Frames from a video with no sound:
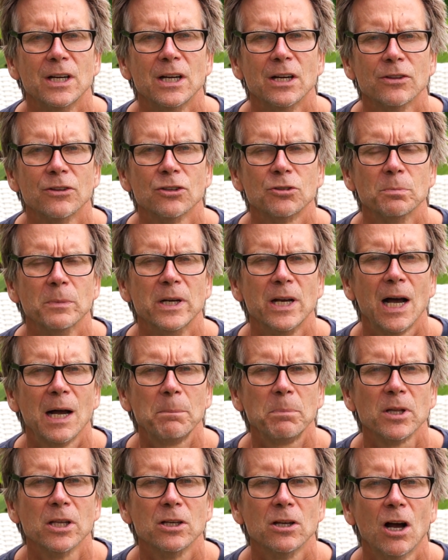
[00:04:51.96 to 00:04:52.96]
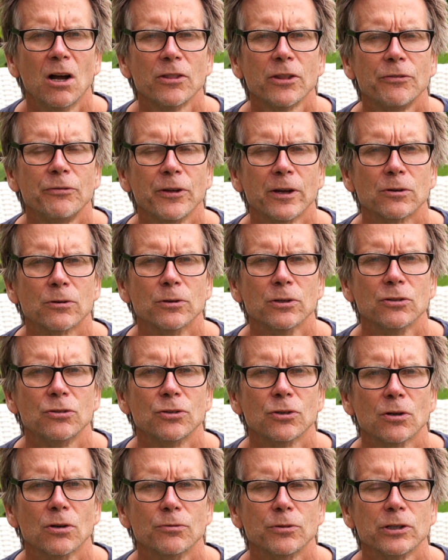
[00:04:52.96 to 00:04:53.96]
This monopoly on the Federal
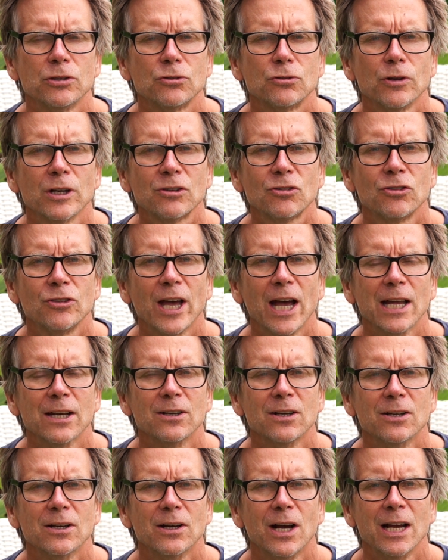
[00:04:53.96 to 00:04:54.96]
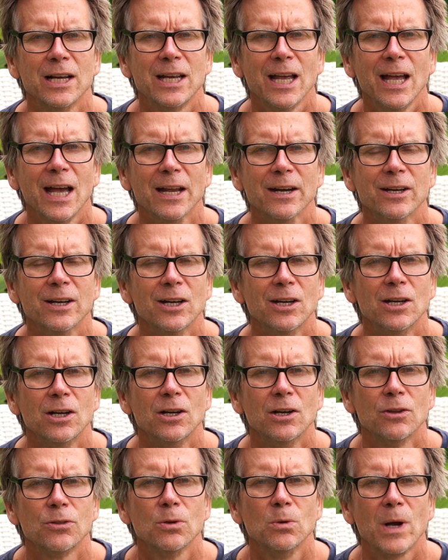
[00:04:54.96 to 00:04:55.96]
Reserve restricts that, again,
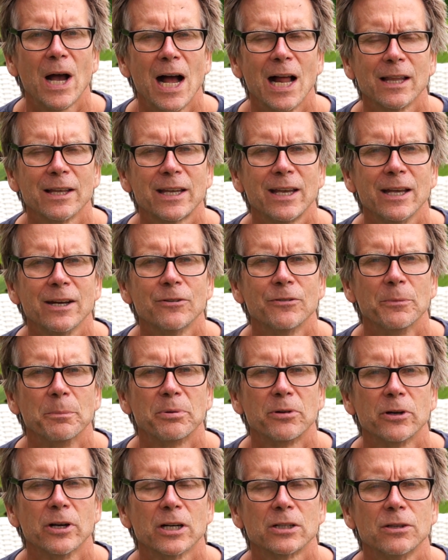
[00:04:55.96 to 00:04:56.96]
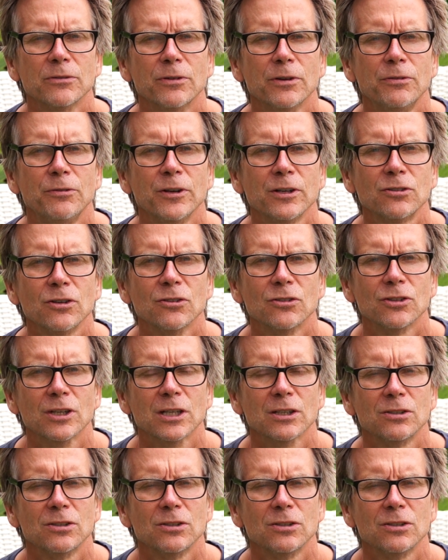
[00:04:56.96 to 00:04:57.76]
through allocative and productive efficiency.